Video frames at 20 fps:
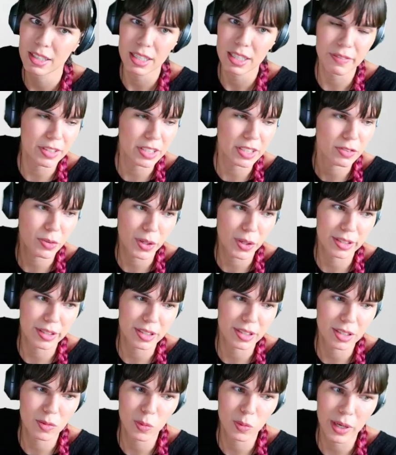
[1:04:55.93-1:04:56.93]
If it's
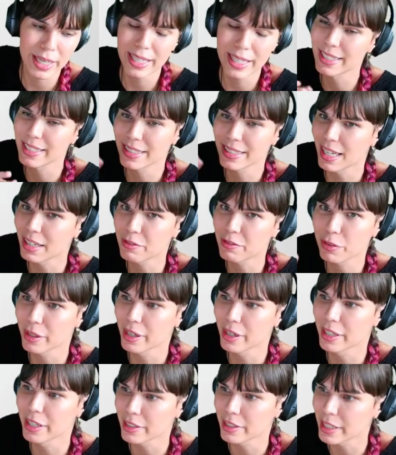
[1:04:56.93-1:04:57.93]
401, it's not
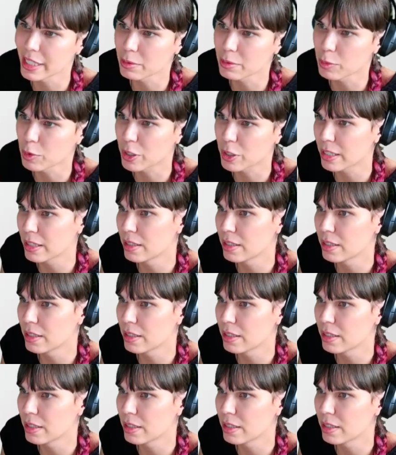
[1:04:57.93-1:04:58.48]
400 anymore.